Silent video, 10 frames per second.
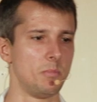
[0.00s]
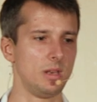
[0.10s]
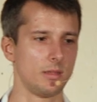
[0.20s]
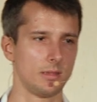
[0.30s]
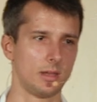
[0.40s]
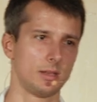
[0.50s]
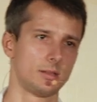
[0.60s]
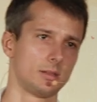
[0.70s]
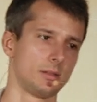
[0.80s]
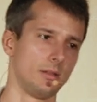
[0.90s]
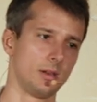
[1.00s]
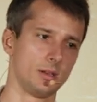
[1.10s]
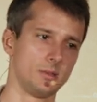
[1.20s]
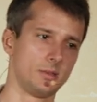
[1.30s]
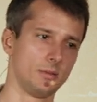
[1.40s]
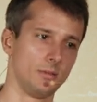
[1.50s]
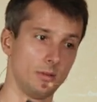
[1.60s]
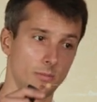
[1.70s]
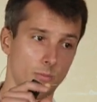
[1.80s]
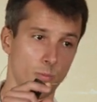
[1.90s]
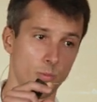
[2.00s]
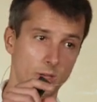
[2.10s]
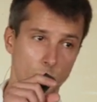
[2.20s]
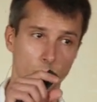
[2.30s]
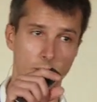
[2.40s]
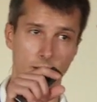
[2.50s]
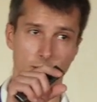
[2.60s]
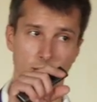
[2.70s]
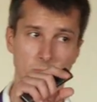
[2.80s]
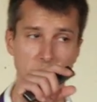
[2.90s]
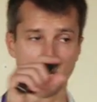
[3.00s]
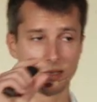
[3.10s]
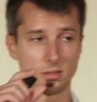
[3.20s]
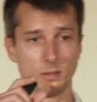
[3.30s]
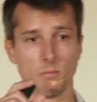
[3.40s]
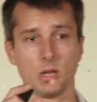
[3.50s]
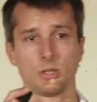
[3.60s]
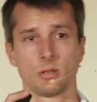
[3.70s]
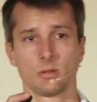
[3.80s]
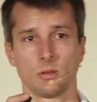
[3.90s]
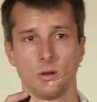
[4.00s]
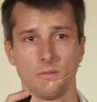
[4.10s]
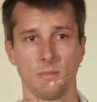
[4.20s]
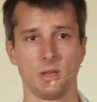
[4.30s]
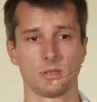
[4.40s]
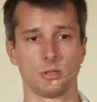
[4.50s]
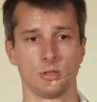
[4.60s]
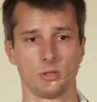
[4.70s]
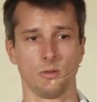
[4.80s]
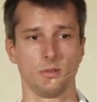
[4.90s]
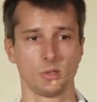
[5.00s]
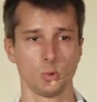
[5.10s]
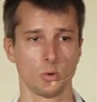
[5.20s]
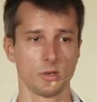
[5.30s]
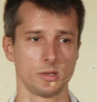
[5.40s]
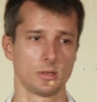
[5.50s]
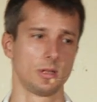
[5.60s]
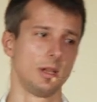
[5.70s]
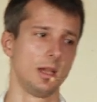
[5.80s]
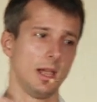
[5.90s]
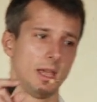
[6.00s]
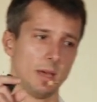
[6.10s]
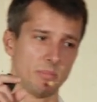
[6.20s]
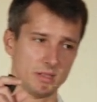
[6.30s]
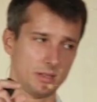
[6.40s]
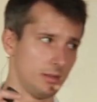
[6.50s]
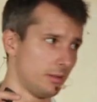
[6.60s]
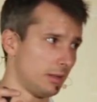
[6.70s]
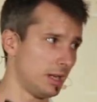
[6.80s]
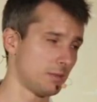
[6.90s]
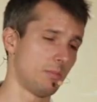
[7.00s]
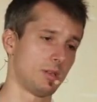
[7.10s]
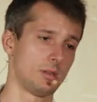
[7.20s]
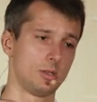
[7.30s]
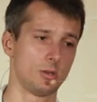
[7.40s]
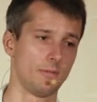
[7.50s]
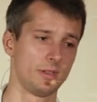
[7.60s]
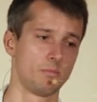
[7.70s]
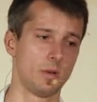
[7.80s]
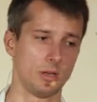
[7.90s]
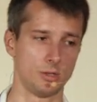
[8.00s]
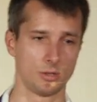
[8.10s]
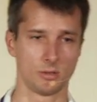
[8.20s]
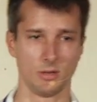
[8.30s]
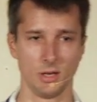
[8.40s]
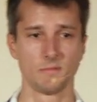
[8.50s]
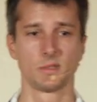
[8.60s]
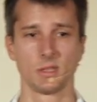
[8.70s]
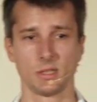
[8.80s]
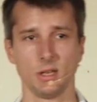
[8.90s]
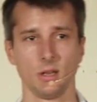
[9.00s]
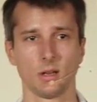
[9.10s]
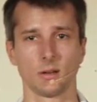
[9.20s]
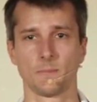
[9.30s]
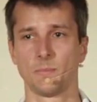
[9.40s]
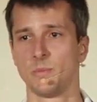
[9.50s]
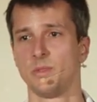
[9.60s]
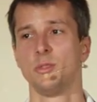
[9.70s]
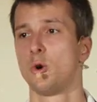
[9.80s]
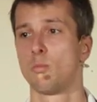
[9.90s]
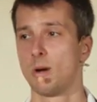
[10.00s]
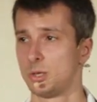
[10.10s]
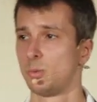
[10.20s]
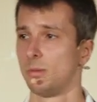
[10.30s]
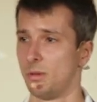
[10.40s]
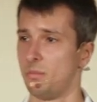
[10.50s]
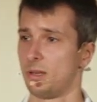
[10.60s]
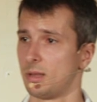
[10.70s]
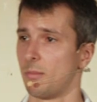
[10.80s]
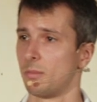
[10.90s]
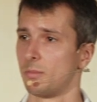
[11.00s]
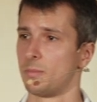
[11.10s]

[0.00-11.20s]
meaning that they can, the, they, like, it picks the batch of the messages on the source, and up until the last message of this batch leaves the sink, no batch will be picked up.